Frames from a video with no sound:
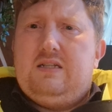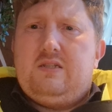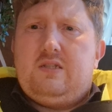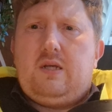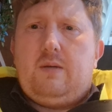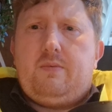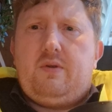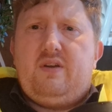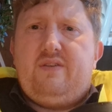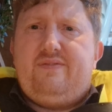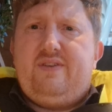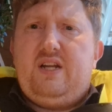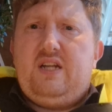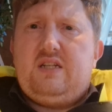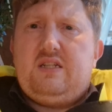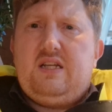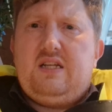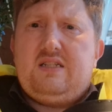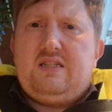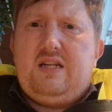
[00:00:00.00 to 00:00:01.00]
So I'm going to
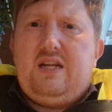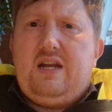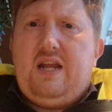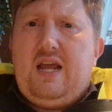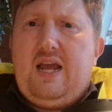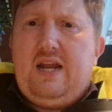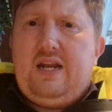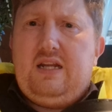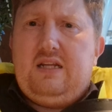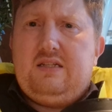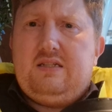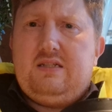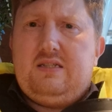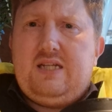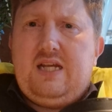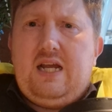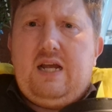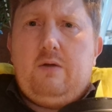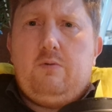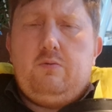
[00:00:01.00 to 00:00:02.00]
finish this and then head into
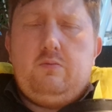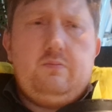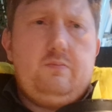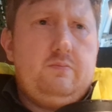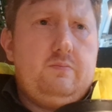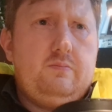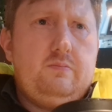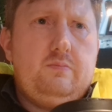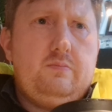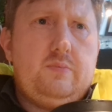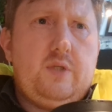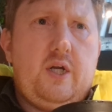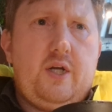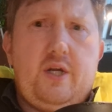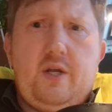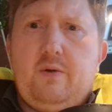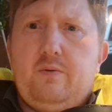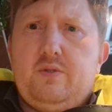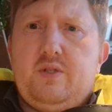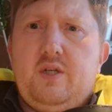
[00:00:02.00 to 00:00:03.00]
town
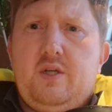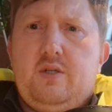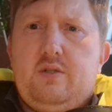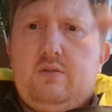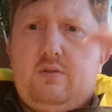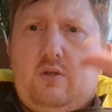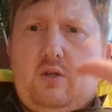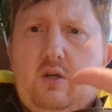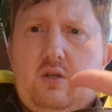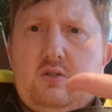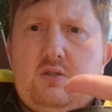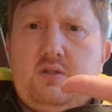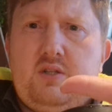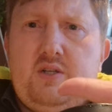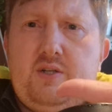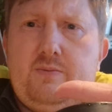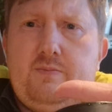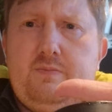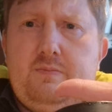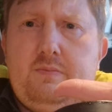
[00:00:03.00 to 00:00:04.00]
and go to
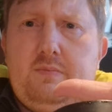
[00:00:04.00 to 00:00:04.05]
Costa,